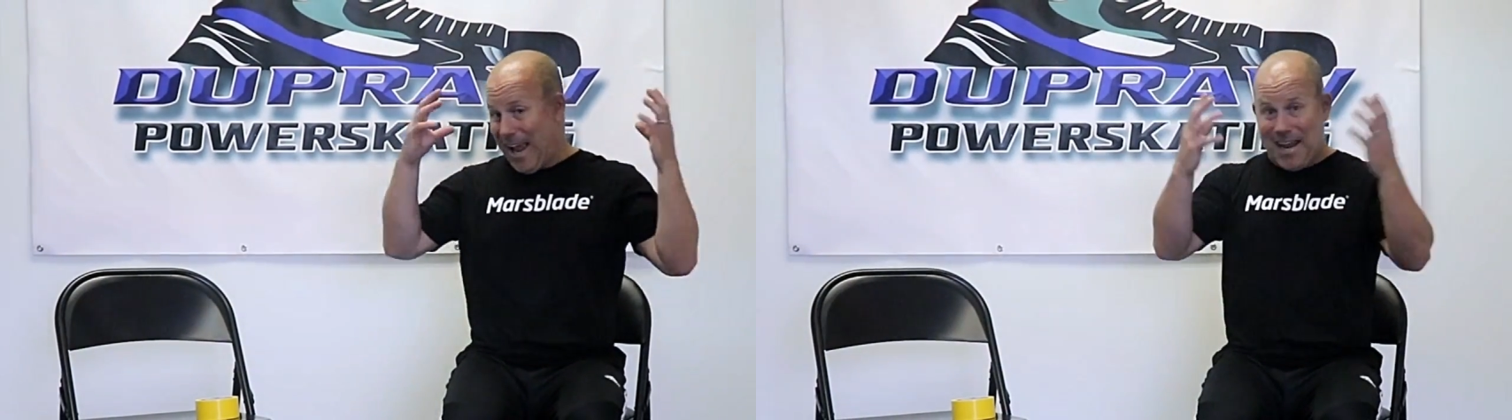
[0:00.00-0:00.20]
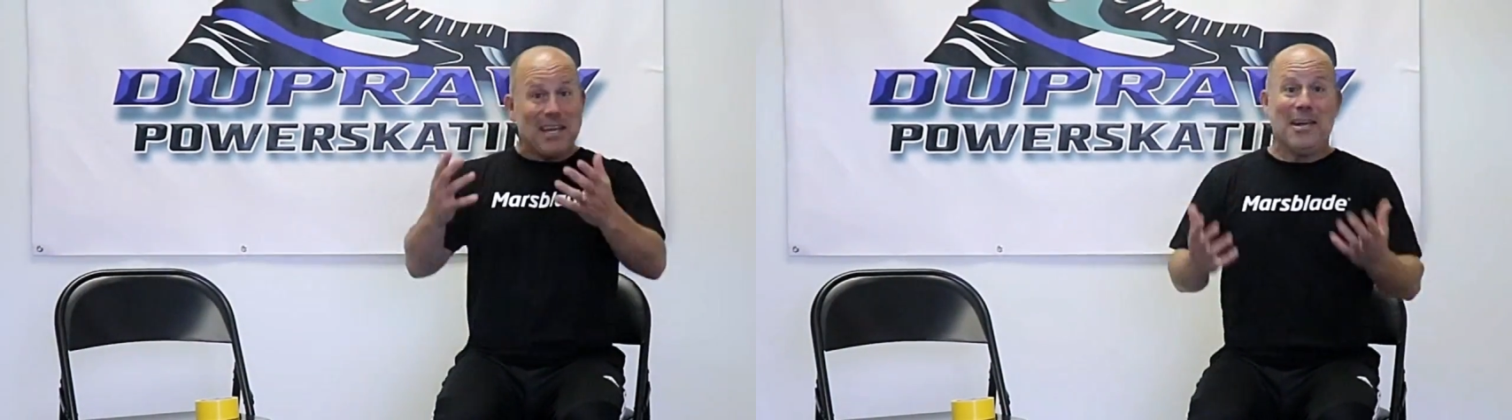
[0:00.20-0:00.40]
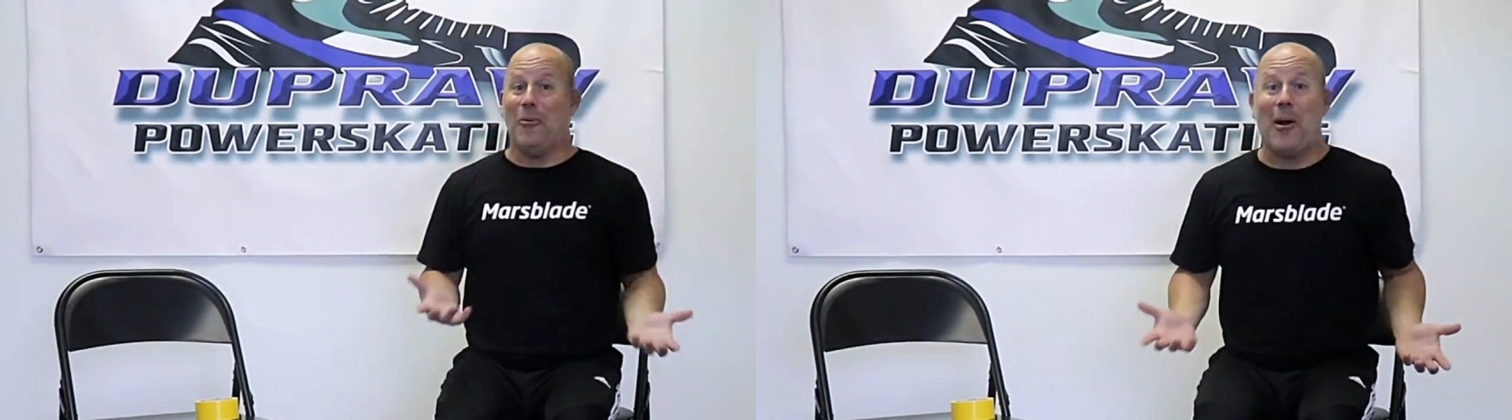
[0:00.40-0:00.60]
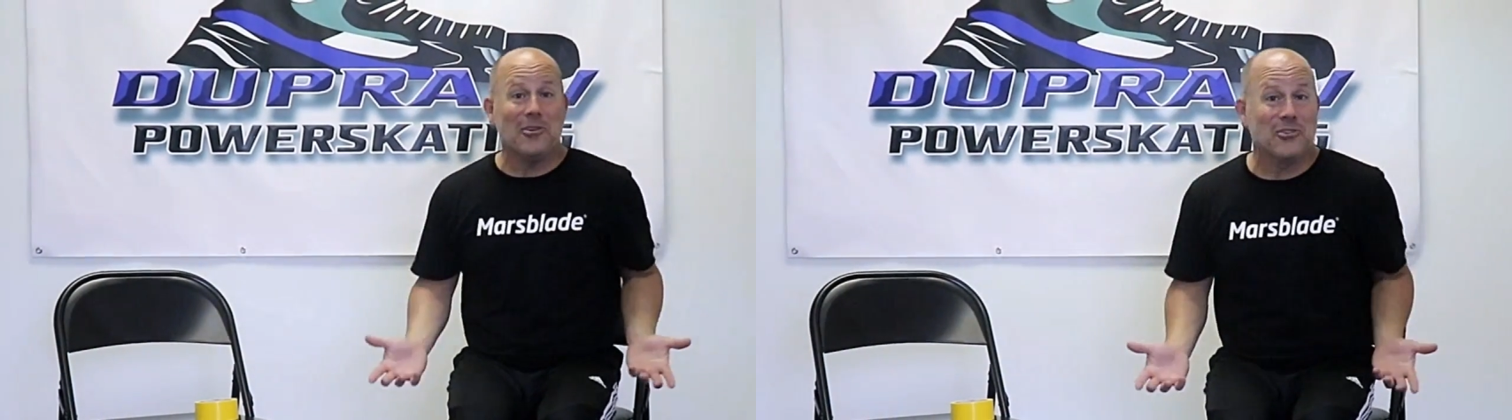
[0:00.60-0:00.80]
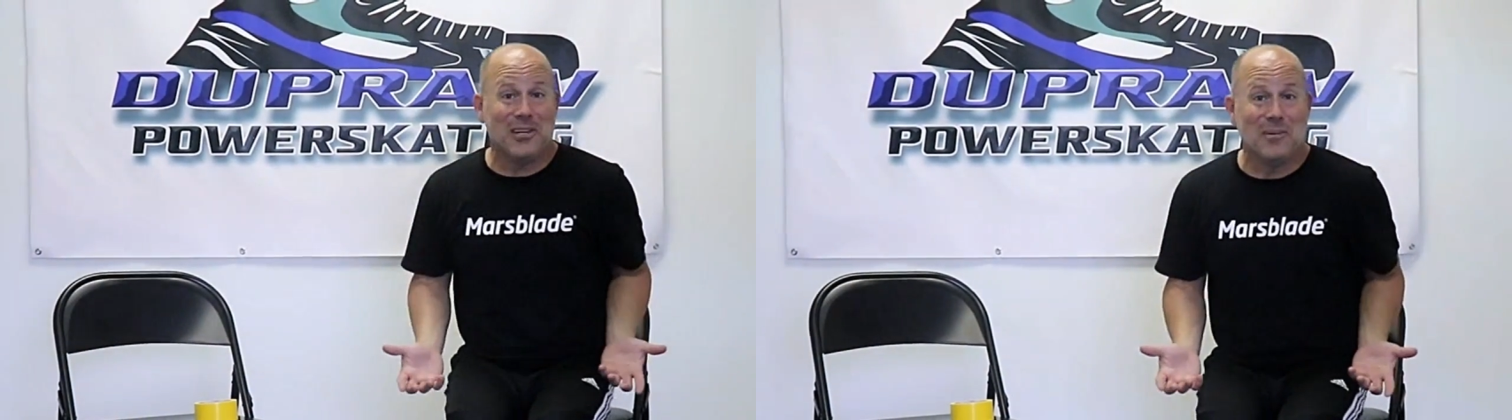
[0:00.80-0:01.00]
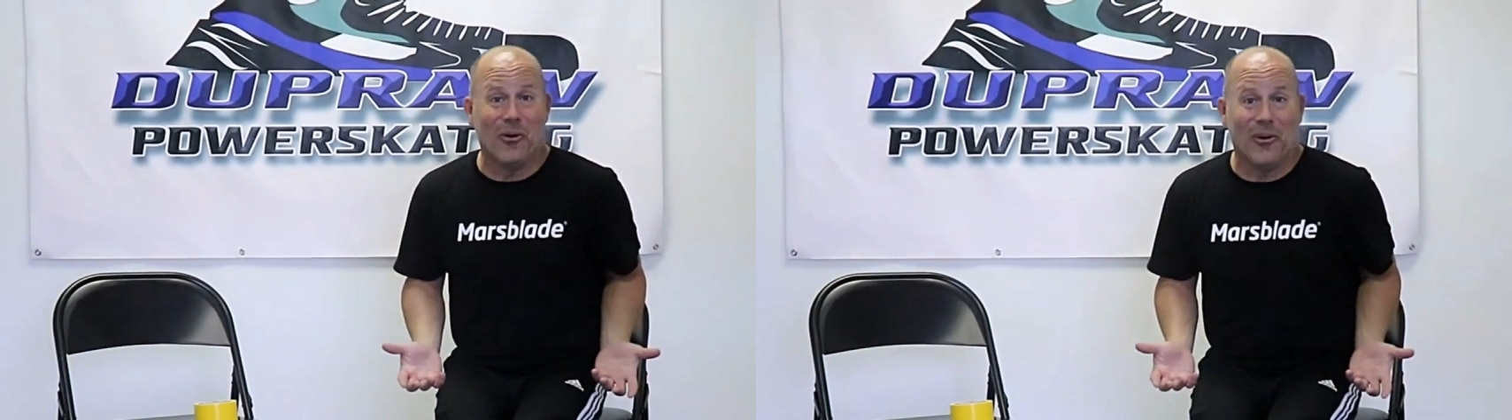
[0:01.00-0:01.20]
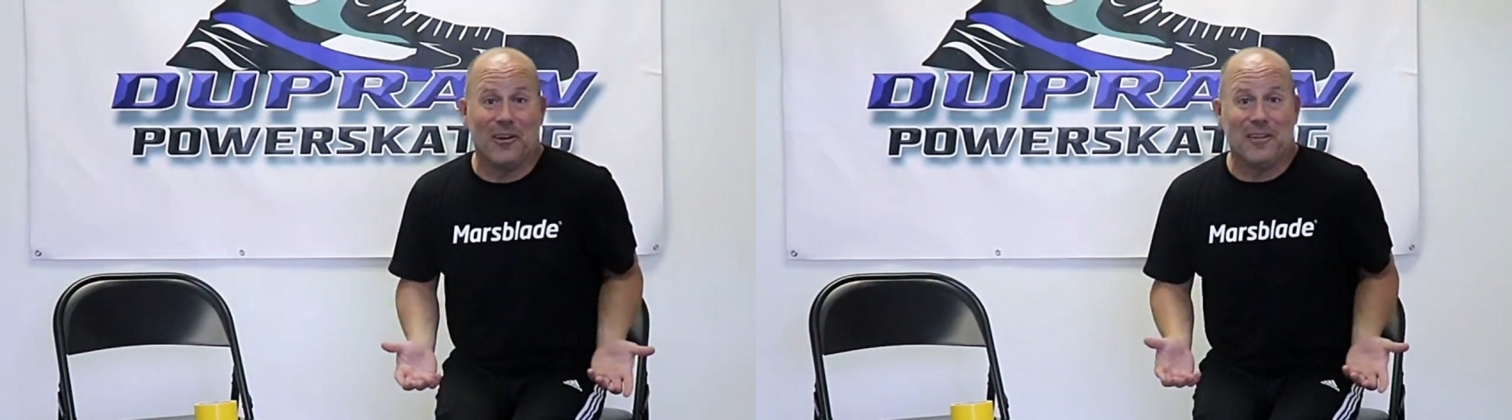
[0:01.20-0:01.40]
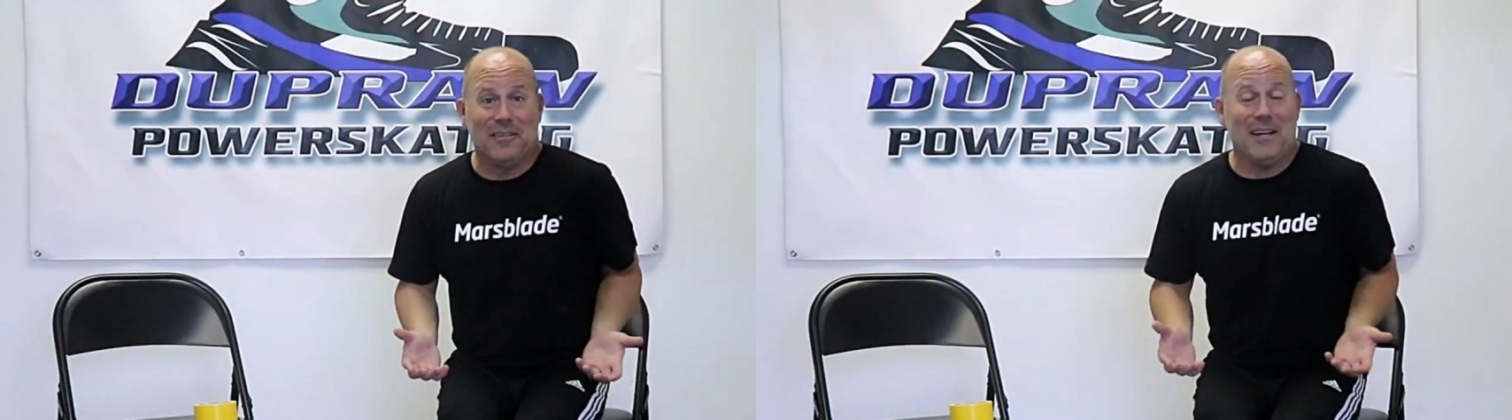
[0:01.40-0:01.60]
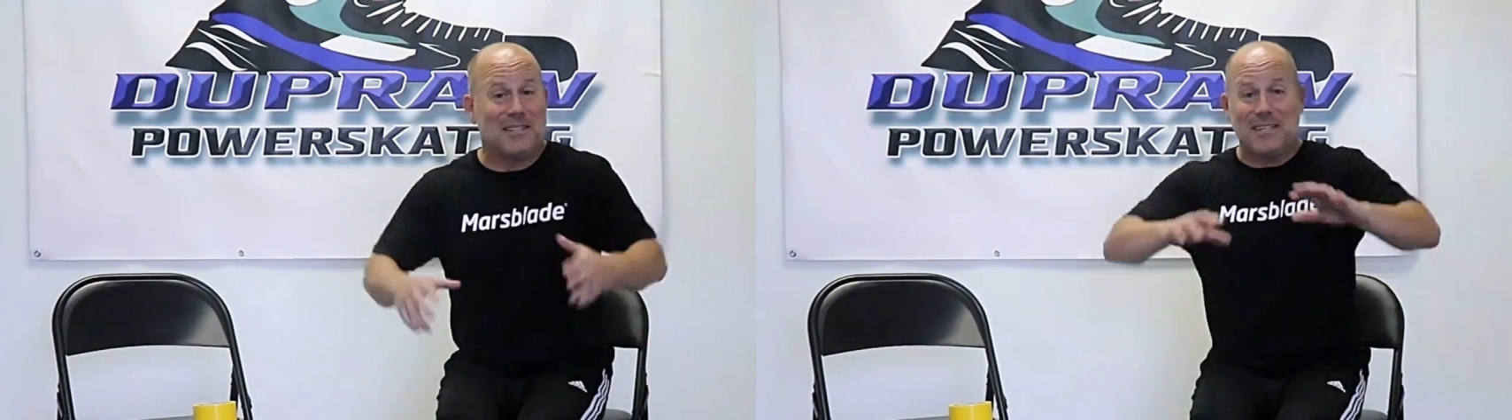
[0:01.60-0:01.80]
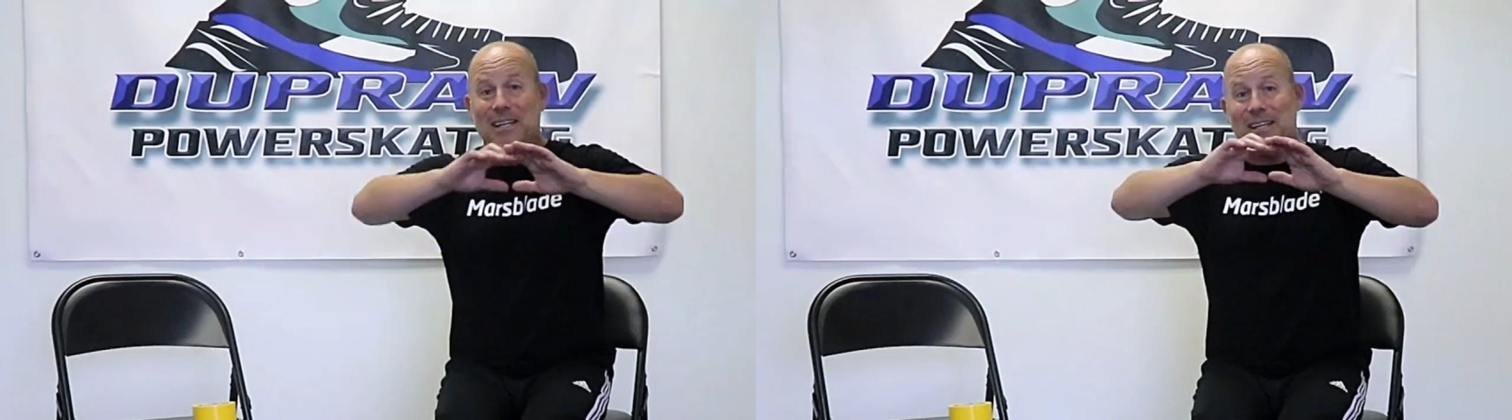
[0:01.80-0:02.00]
I can't watch anymore.
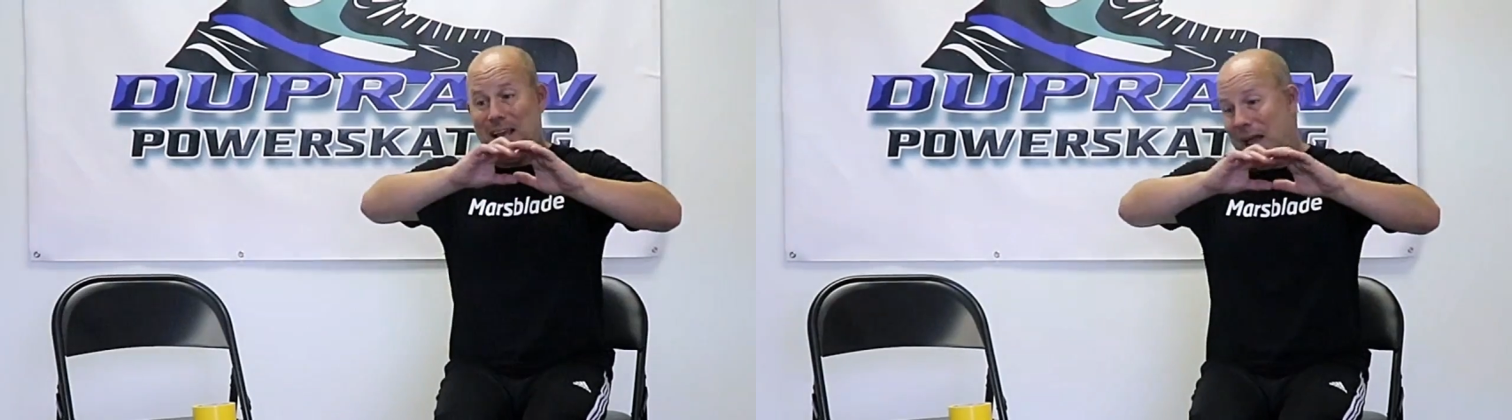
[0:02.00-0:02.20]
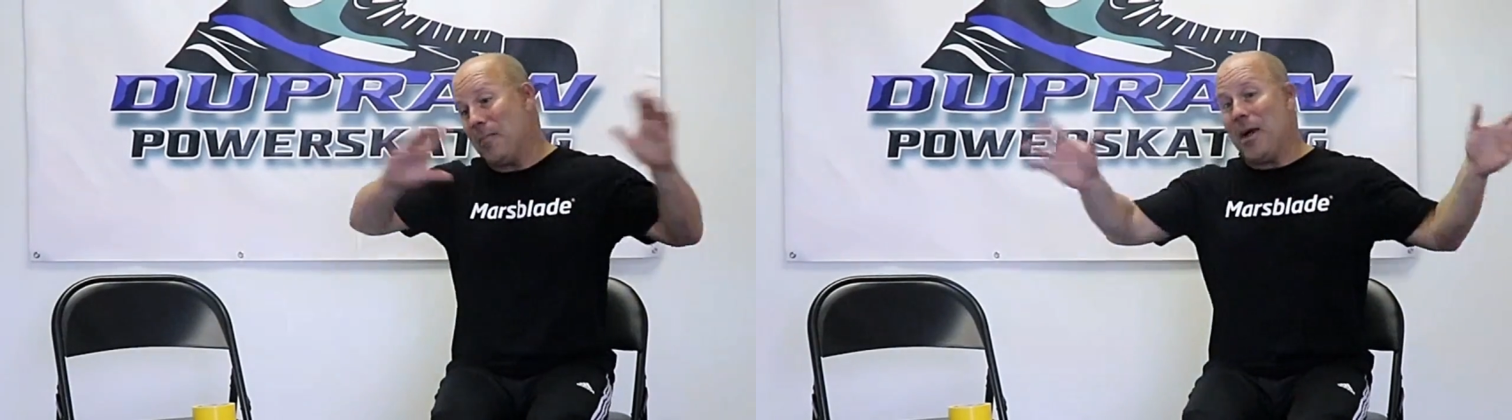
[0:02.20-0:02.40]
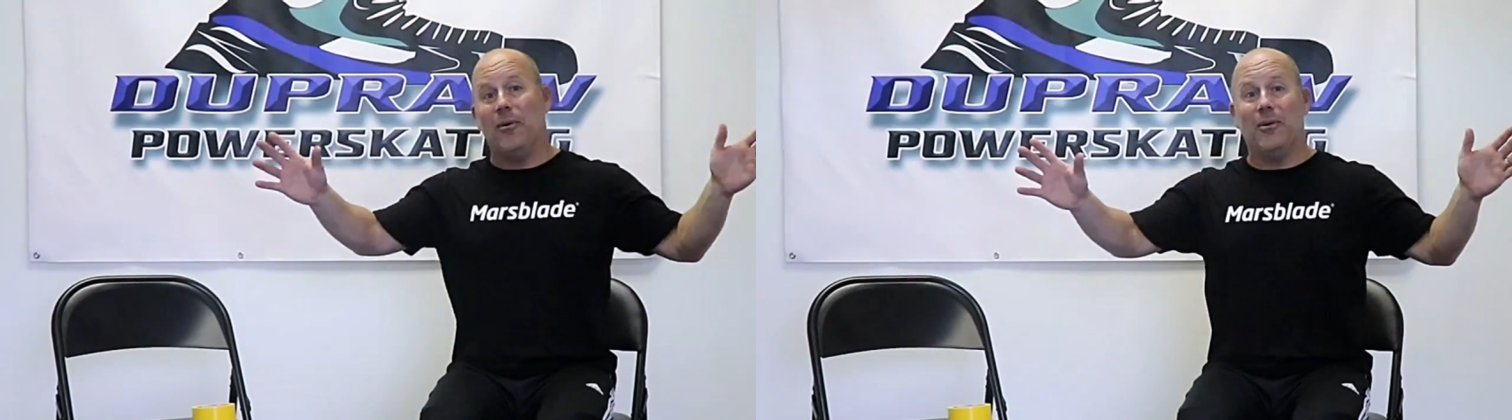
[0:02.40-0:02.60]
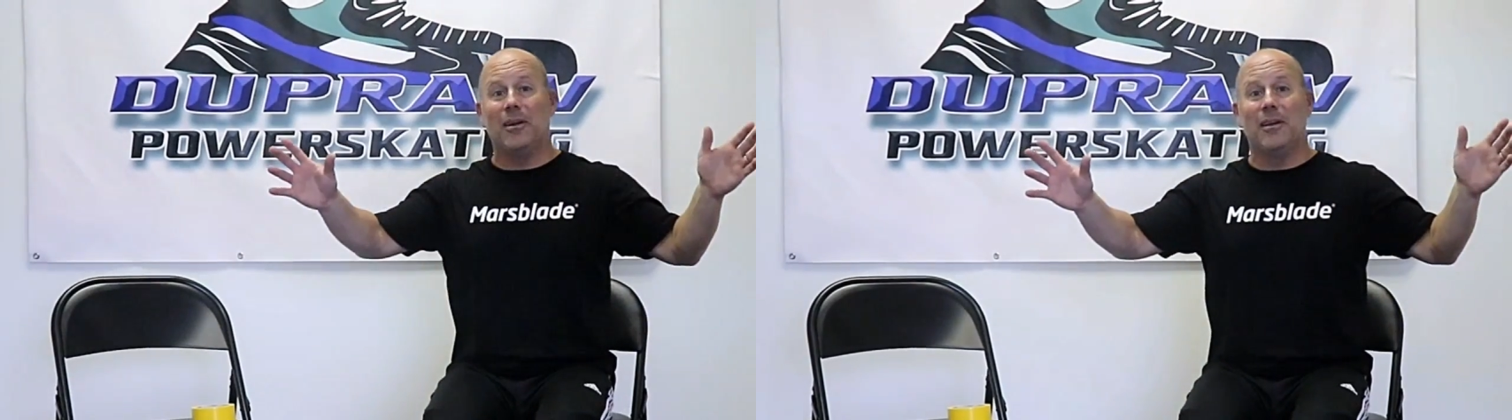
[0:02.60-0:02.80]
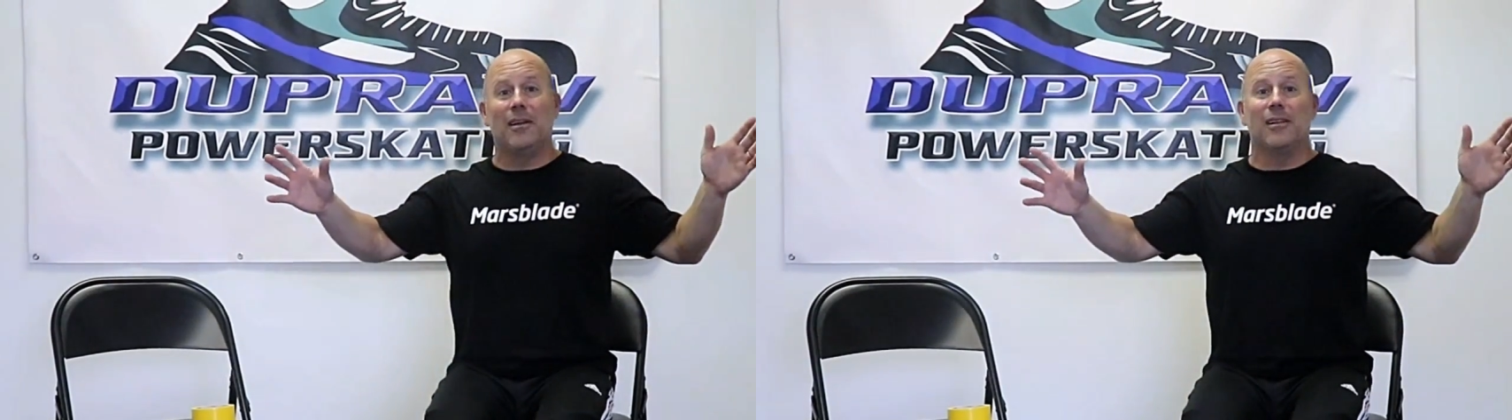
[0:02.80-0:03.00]
That's it. I'm out.